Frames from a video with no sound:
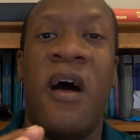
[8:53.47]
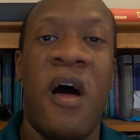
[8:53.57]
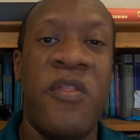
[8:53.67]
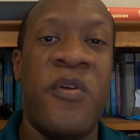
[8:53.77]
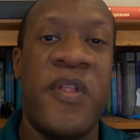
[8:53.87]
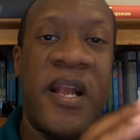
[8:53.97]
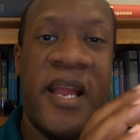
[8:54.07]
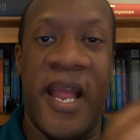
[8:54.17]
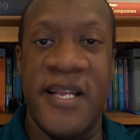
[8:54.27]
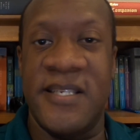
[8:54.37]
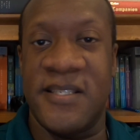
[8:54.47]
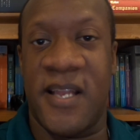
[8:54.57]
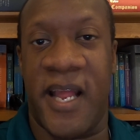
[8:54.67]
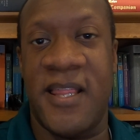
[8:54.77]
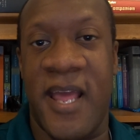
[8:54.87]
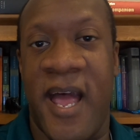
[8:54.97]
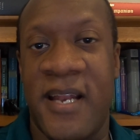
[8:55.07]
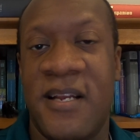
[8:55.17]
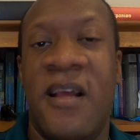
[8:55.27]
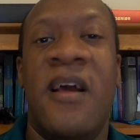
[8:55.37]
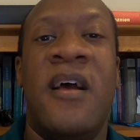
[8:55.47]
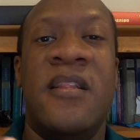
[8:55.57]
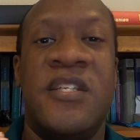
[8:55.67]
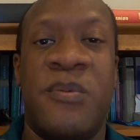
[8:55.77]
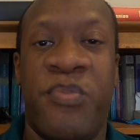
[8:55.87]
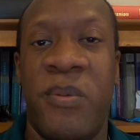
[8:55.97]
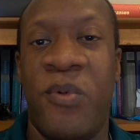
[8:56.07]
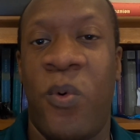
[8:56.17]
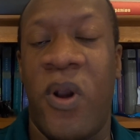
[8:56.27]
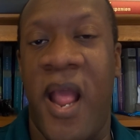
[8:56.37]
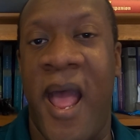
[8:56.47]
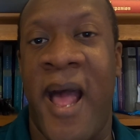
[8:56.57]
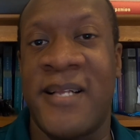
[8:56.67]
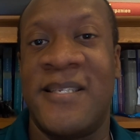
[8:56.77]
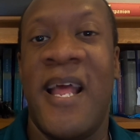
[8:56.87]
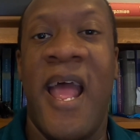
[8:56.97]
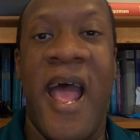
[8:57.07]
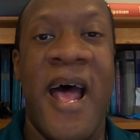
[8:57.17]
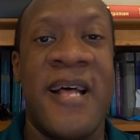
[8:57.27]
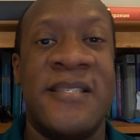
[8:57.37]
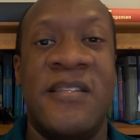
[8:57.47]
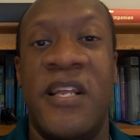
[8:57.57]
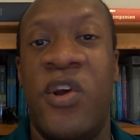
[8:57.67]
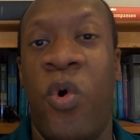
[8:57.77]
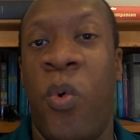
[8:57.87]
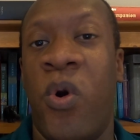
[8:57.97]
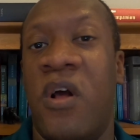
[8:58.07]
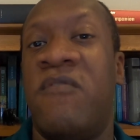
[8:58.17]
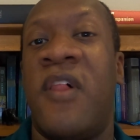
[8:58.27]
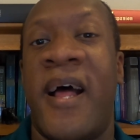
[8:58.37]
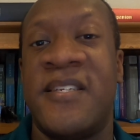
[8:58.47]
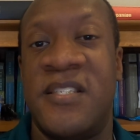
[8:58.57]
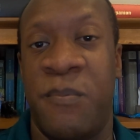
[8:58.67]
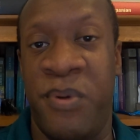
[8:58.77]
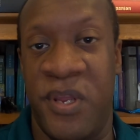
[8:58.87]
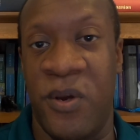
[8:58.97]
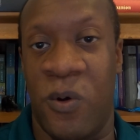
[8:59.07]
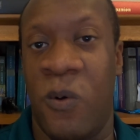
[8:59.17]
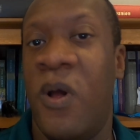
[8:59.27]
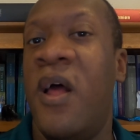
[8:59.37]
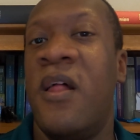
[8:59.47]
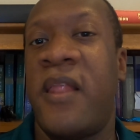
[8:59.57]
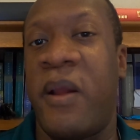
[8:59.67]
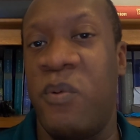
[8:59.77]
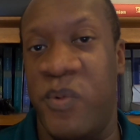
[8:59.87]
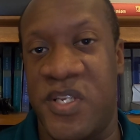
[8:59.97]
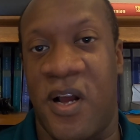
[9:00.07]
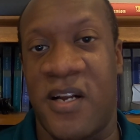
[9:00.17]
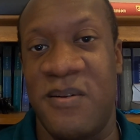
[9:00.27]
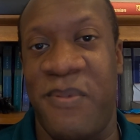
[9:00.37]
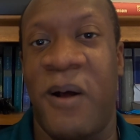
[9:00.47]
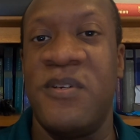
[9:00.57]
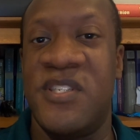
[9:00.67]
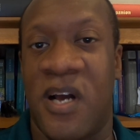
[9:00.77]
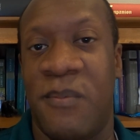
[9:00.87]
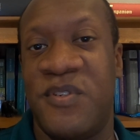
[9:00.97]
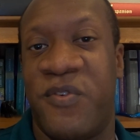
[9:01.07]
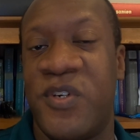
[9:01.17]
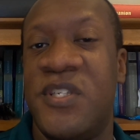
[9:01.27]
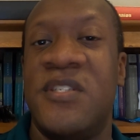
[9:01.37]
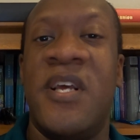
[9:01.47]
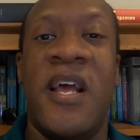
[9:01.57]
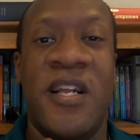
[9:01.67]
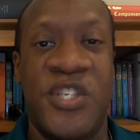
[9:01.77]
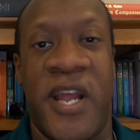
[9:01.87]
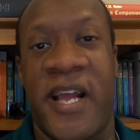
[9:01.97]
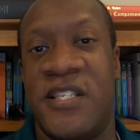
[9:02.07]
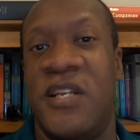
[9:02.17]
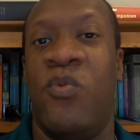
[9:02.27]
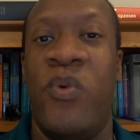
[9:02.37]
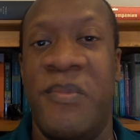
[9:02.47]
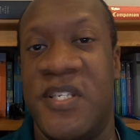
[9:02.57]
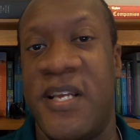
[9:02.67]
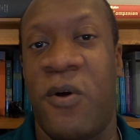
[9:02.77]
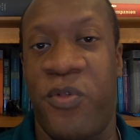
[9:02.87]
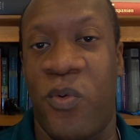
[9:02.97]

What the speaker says: Other than cases like that, the Supreme Court acts as the court of last appeal. Like when we talked about Dobbs versus Jackson Women's Health